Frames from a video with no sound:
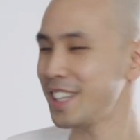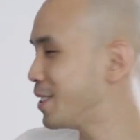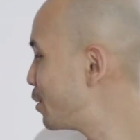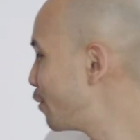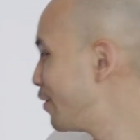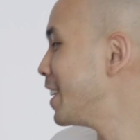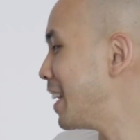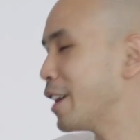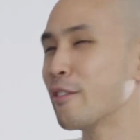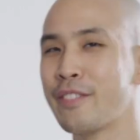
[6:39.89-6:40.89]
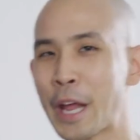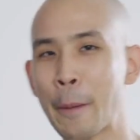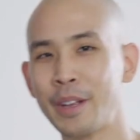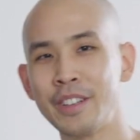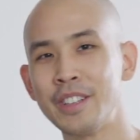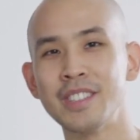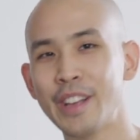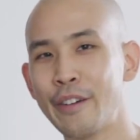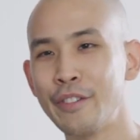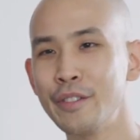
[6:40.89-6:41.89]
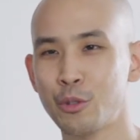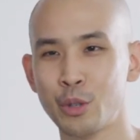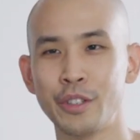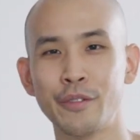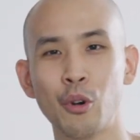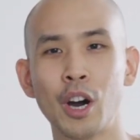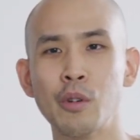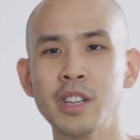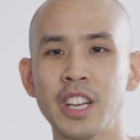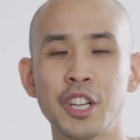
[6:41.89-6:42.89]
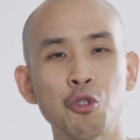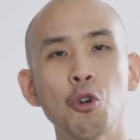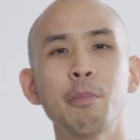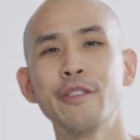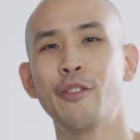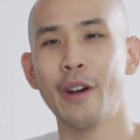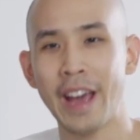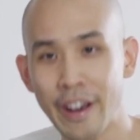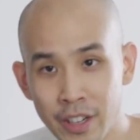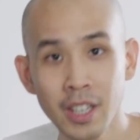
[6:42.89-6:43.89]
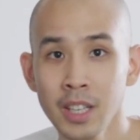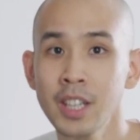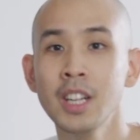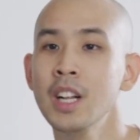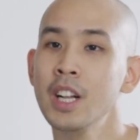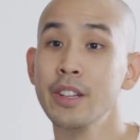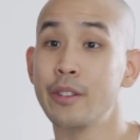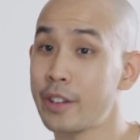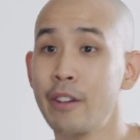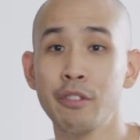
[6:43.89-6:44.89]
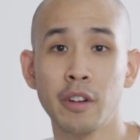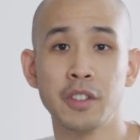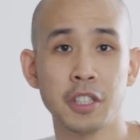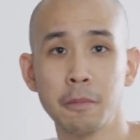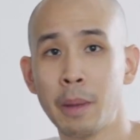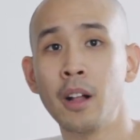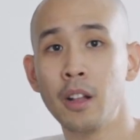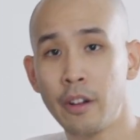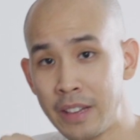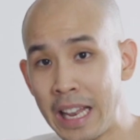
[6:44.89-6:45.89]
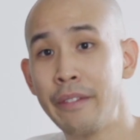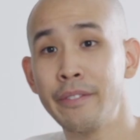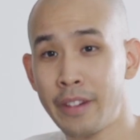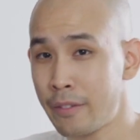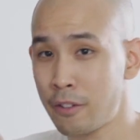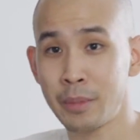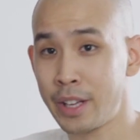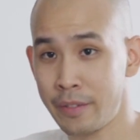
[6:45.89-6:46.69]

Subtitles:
I sous vide a leg of lamb in this oven for 24 hours and it took me forever to get rid of the smell of lamb fat from the